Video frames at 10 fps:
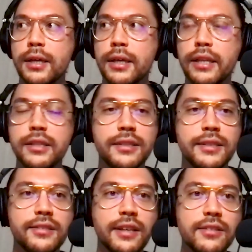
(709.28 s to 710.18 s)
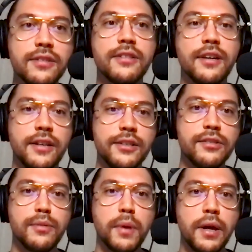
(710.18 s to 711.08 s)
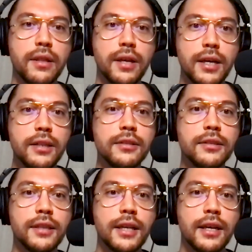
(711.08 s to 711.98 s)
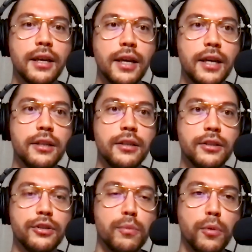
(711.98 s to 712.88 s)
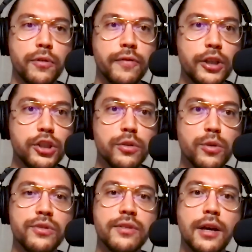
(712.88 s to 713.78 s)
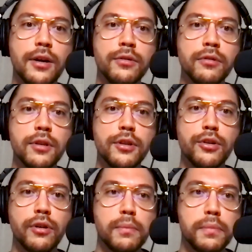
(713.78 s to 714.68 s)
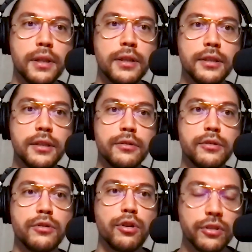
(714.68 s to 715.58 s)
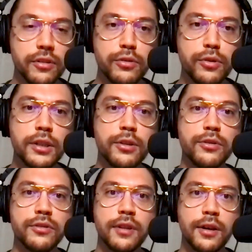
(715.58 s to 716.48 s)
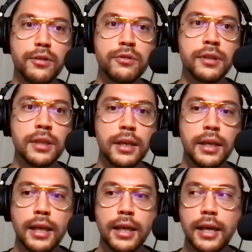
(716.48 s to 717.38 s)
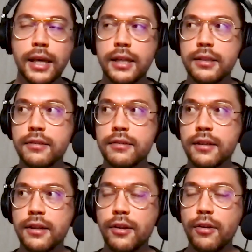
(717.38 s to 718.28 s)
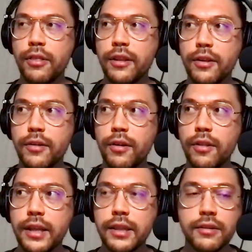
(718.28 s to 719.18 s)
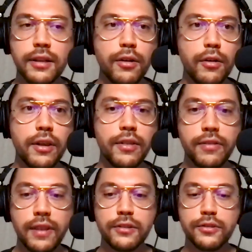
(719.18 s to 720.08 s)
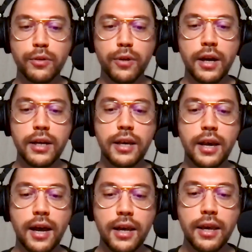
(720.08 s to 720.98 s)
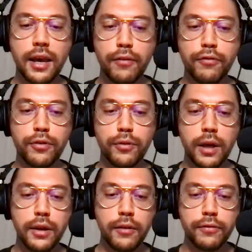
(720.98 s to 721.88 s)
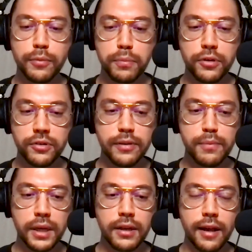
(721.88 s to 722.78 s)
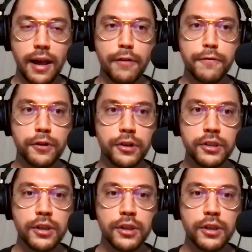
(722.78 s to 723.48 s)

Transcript: get desensitized by that and your motivation goes down your ability to, to concentrate goes down and all all that all that thing so i i have to i have to personally make an effort